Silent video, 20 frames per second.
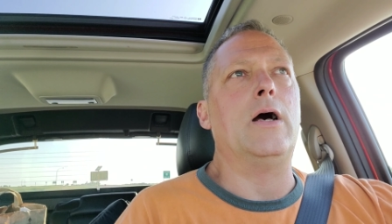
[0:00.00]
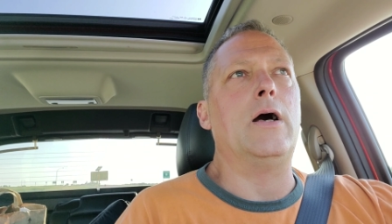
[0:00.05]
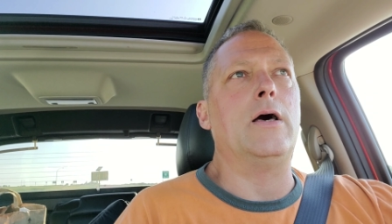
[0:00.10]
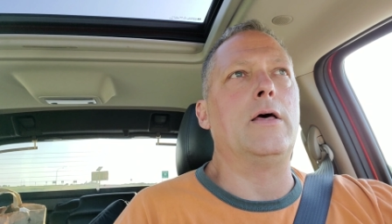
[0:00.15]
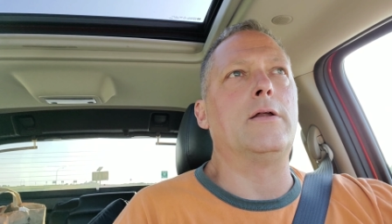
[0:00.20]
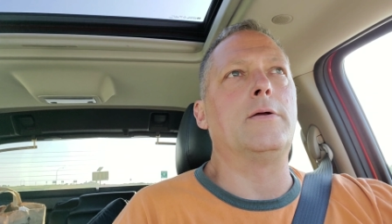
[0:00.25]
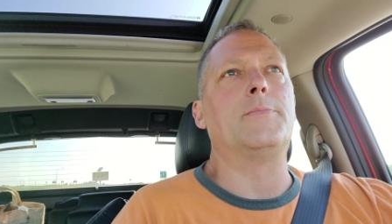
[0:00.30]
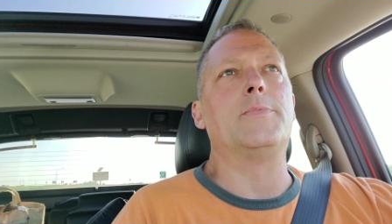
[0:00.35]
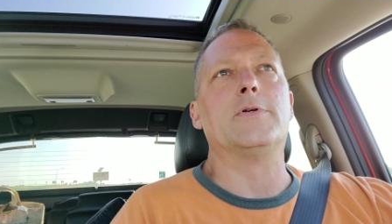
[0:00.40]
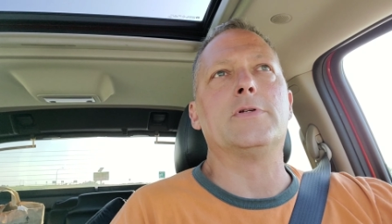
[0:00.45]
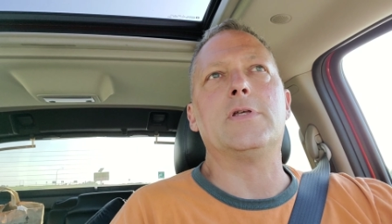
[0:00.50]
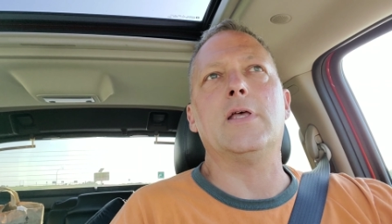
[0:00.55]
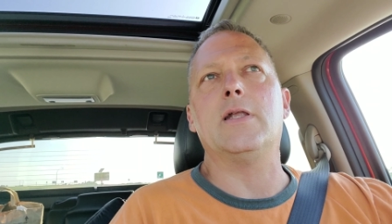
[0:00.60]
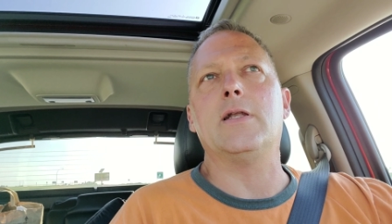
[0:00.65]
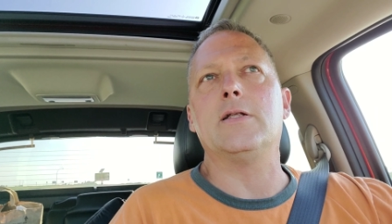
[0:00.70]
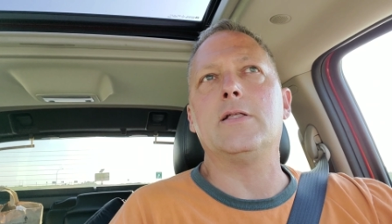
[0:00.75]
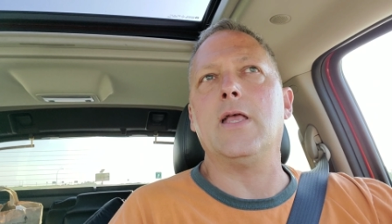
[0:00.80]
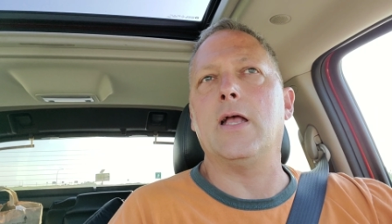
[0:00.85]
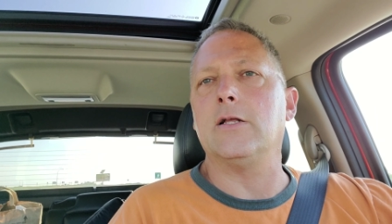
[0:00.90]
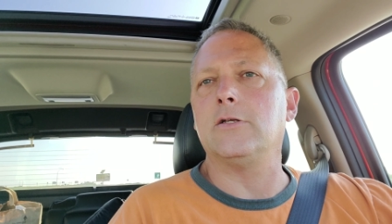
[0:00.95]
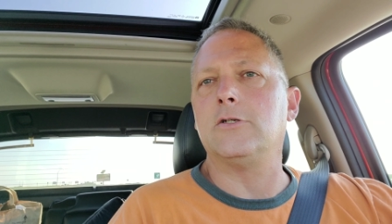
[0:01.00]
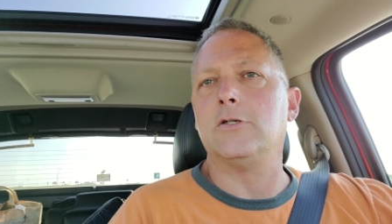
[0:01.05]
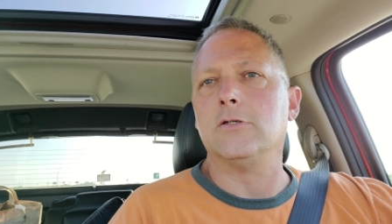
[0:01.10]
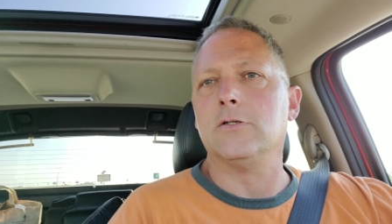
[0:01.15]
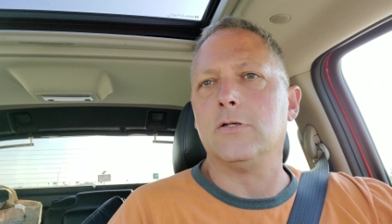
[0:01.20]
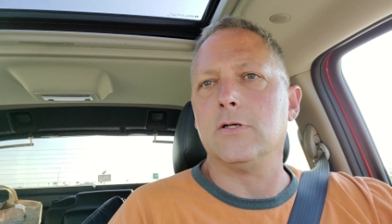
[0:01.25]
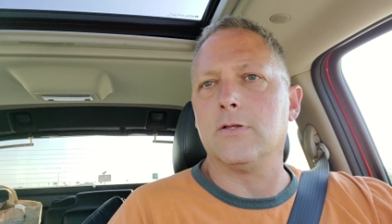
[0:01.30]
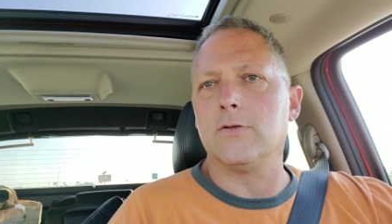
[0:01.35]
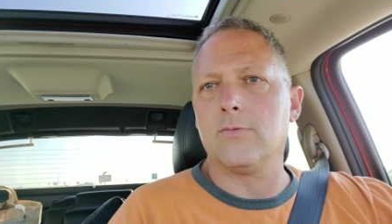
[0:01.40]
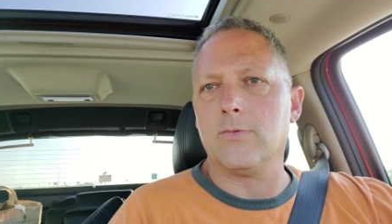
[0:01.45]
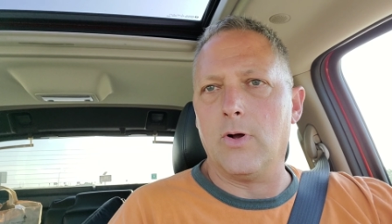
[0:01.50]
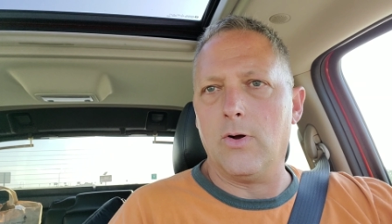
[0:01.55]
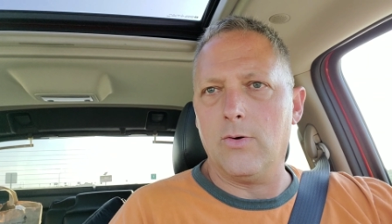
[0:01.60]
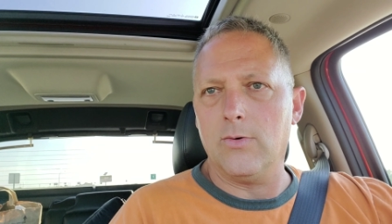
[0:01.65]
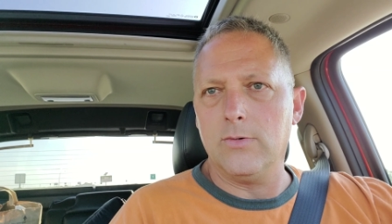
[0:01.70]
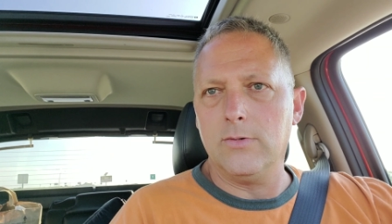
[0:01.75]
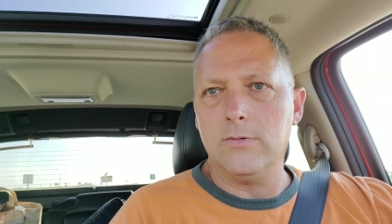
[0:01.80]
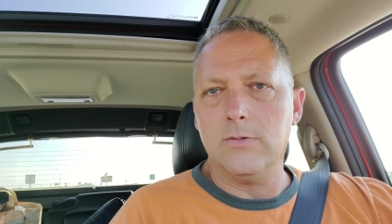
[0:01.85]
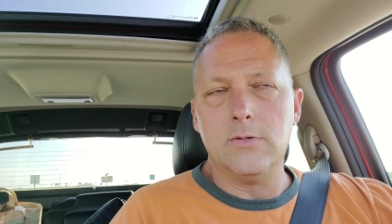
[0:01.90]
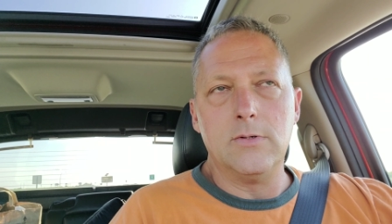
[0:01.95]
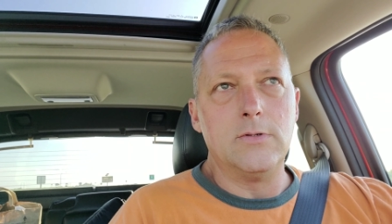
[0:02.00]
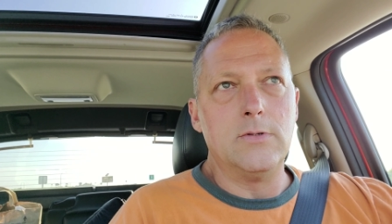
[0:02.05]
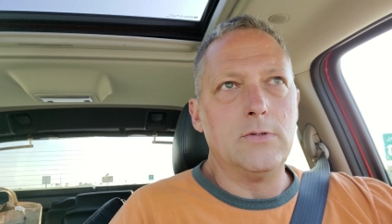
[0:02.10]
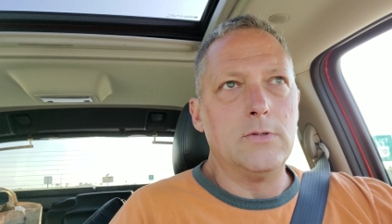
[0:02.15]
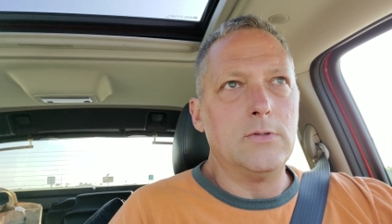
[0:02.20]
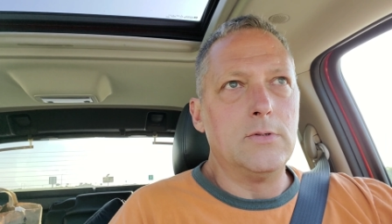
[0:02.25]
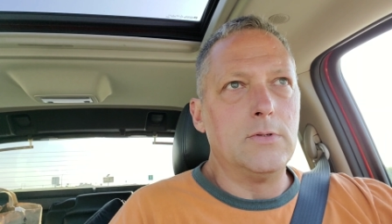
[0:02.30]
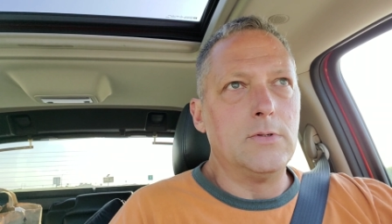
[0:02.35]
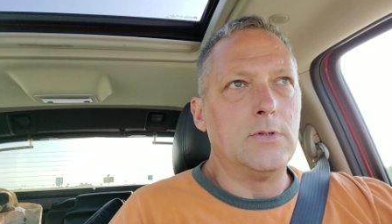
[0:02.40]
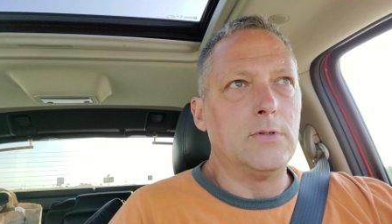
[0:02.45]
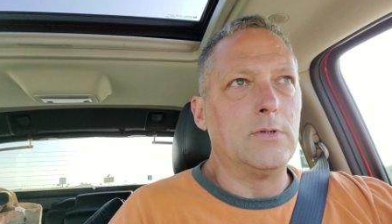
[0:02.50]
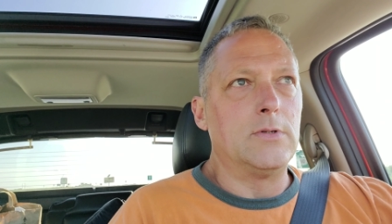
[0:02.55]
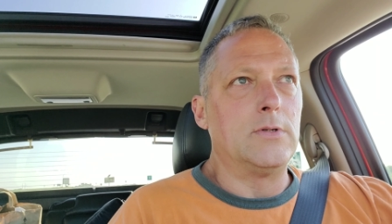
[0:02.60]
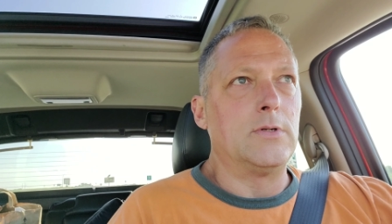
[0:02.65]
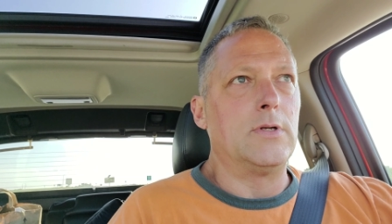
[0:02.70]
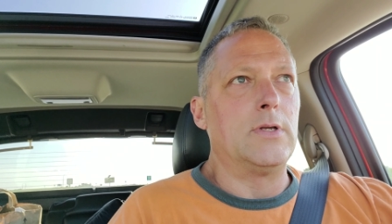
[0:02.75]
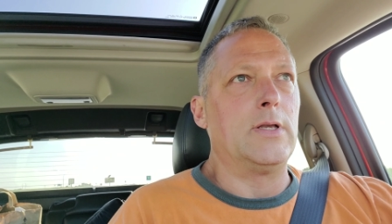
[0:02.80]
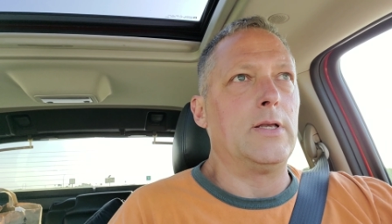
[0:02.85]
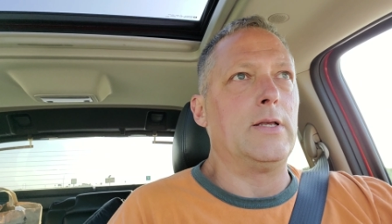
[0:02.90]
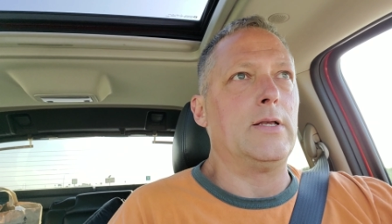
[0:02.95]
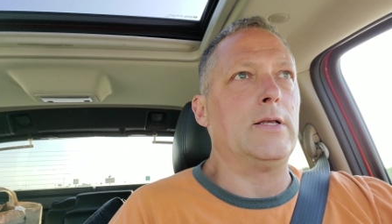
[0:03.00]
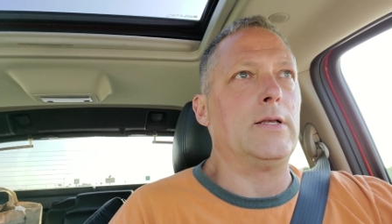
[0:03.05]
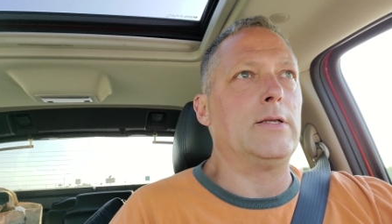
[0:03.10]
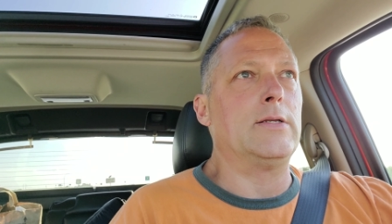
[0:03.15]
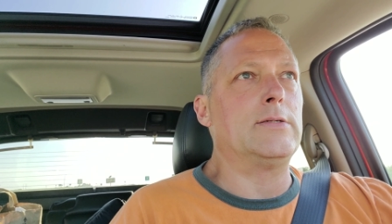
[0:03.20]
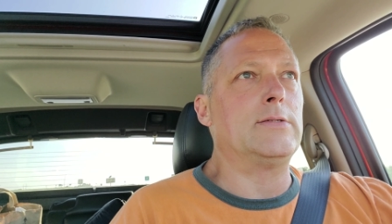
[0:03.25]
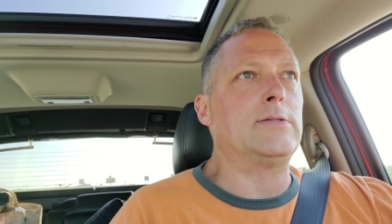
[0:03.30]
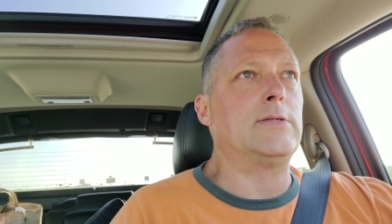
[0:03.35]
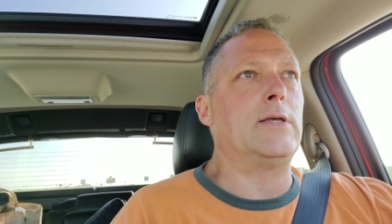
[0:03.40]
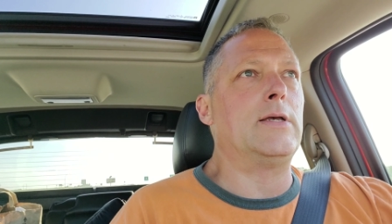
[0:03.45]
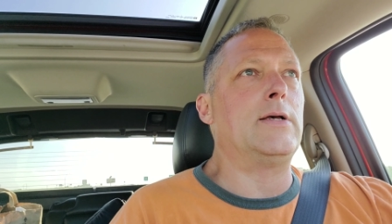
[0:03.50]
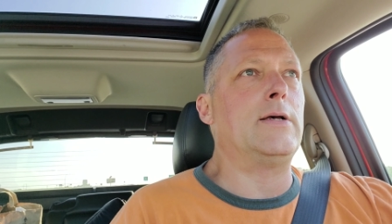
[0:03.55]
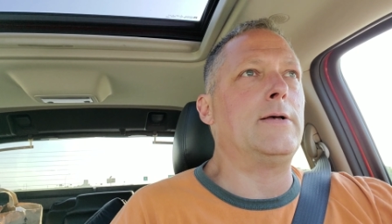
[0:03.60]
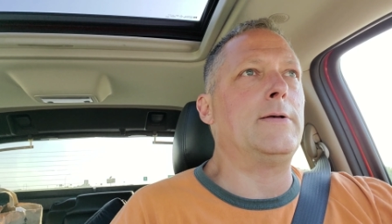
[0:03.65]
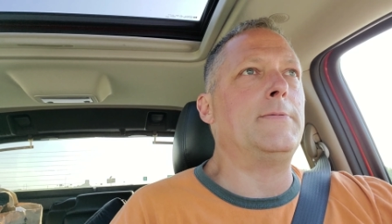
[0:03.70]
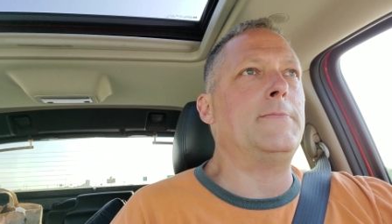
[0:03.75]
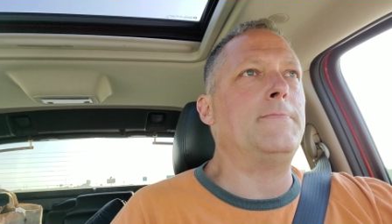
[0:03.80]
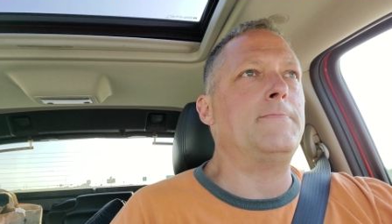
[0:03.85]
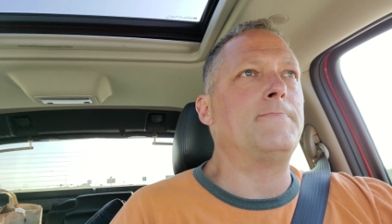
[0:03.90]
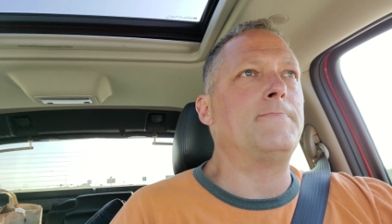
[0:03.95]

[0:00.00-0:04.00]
100% attention to the road. As, uh,